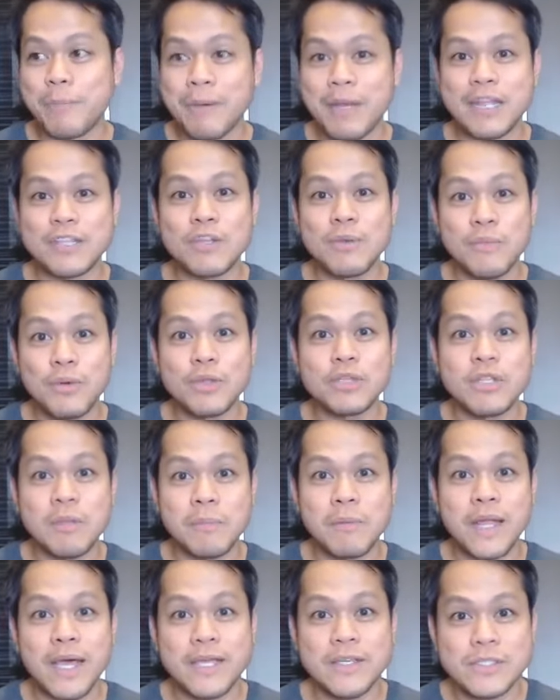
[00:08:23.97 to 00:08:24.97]
pala to
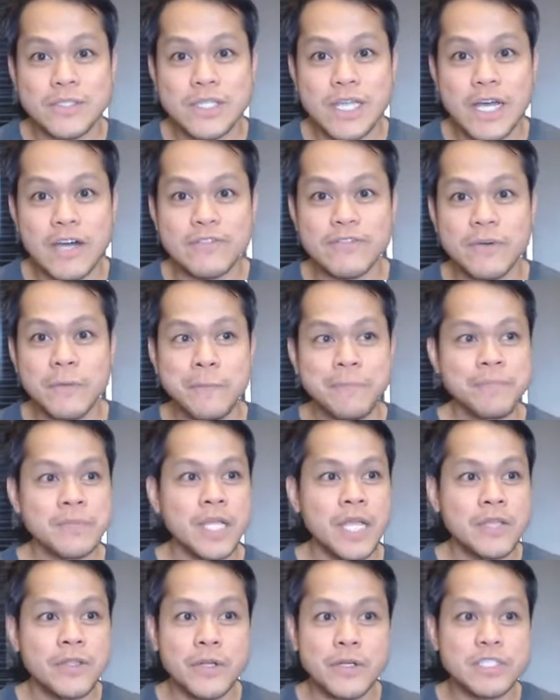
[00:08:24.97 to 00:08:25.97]
multiply stuff.
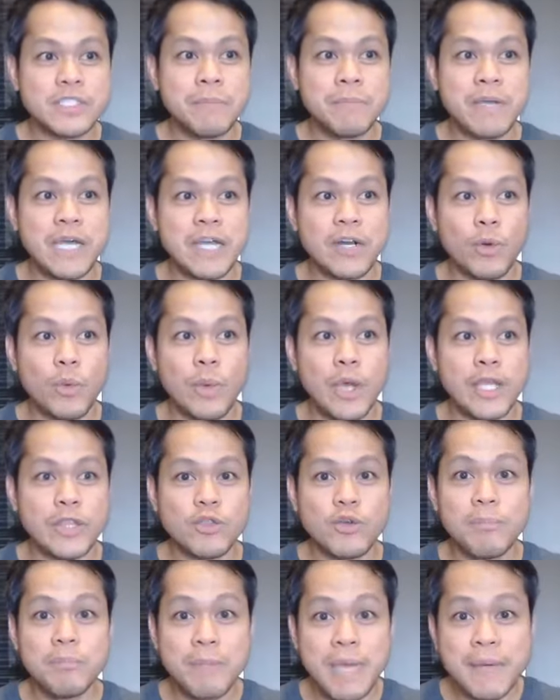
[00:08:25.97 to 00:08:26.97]
There's a better
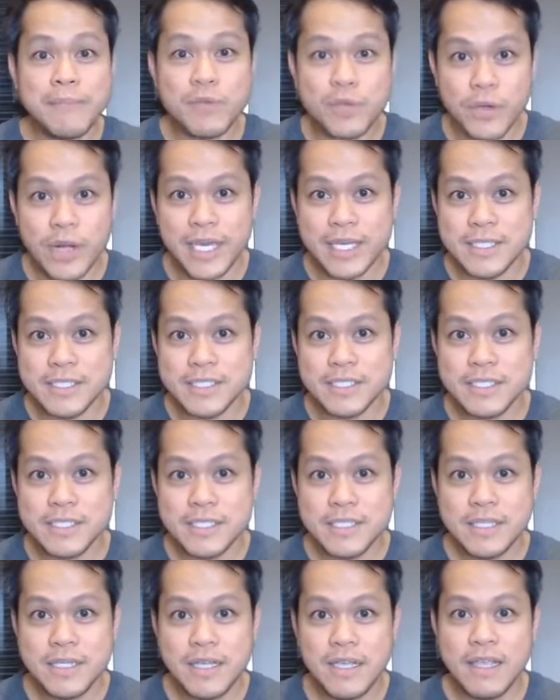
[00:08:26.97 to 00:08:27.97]
way to
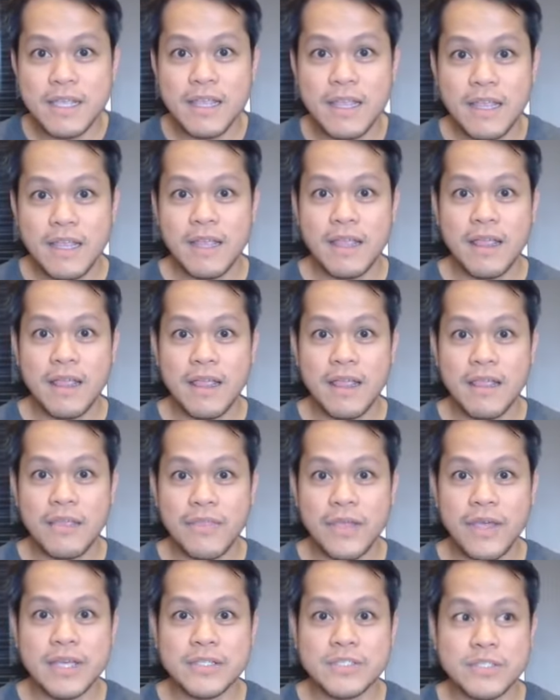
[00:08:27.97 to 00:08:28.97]
memorize
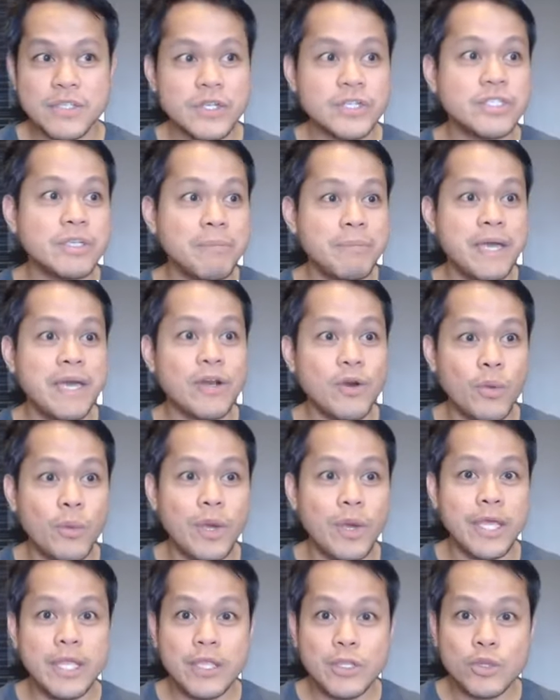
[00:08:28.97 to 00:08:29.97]
things. There's a better
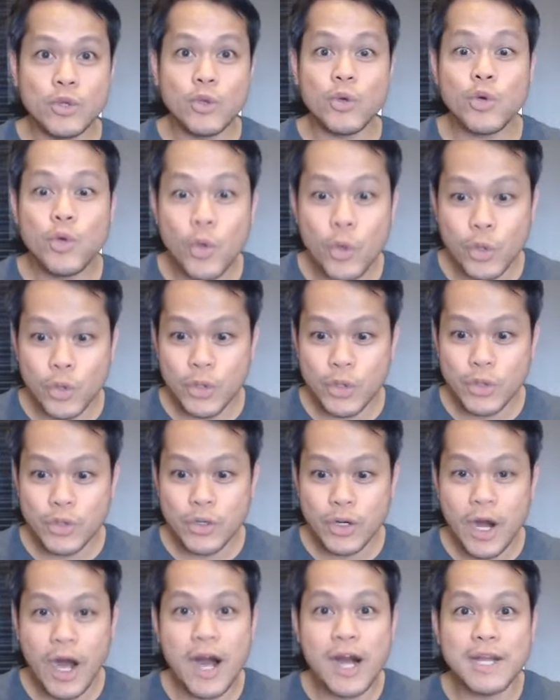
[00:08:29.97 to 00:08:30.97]
way to cook
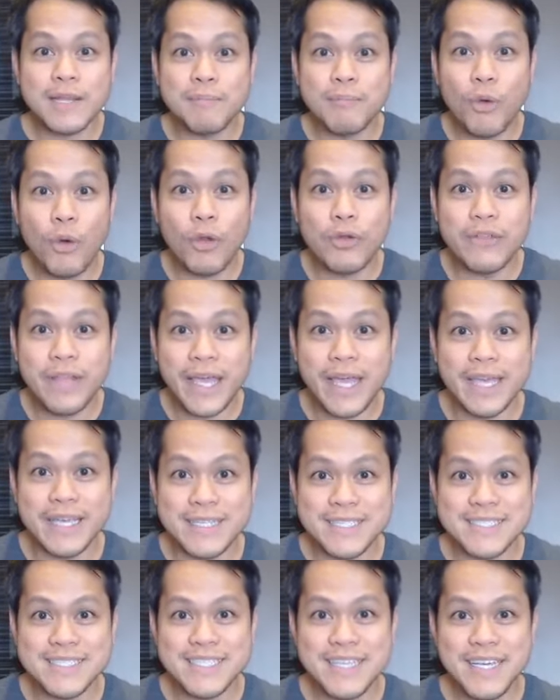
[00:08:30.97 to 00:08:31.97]
hard-boiled
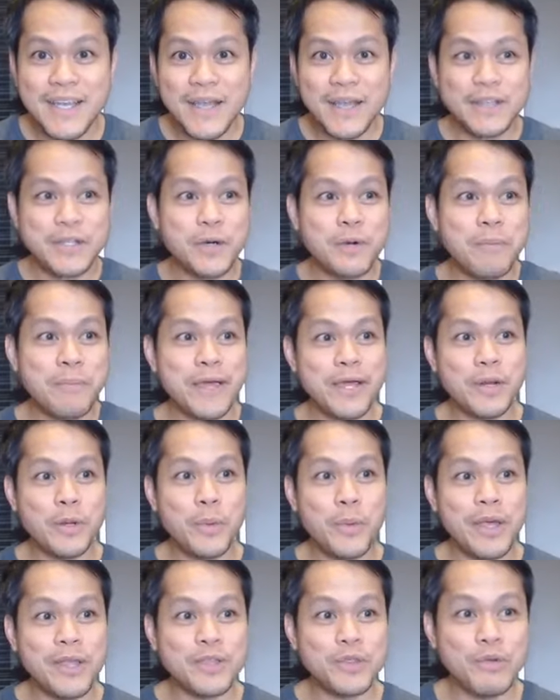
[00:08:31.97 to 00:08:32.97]
eggs. There's a better
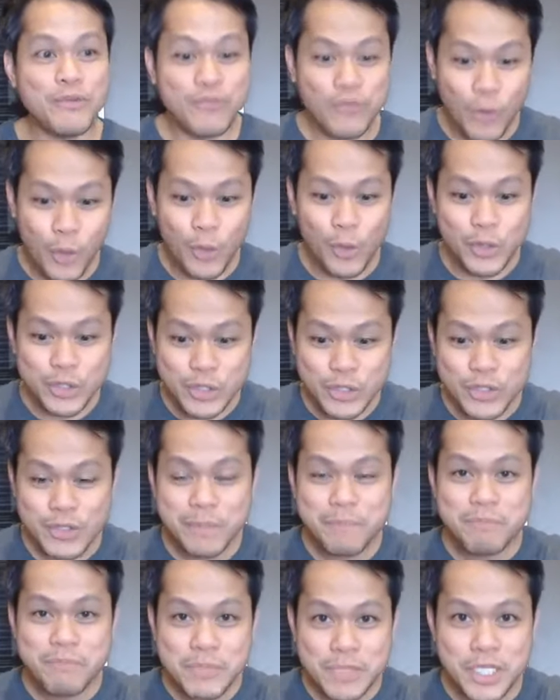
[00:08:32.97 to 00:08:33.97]
way to fold
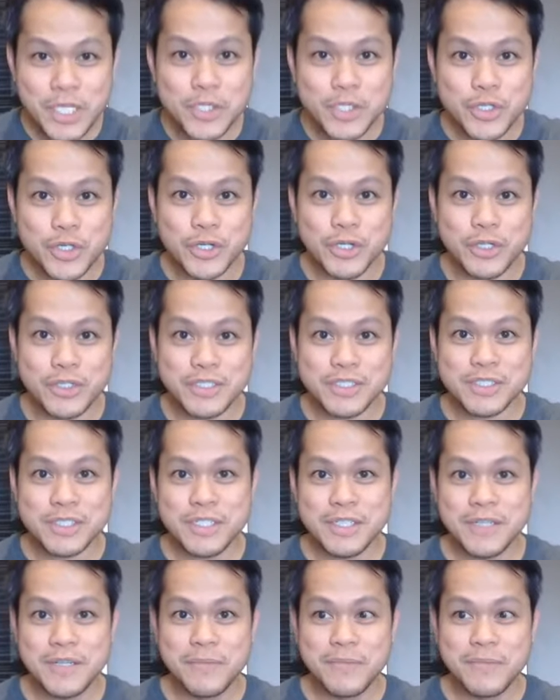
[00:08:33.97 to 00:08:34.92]
t-shirts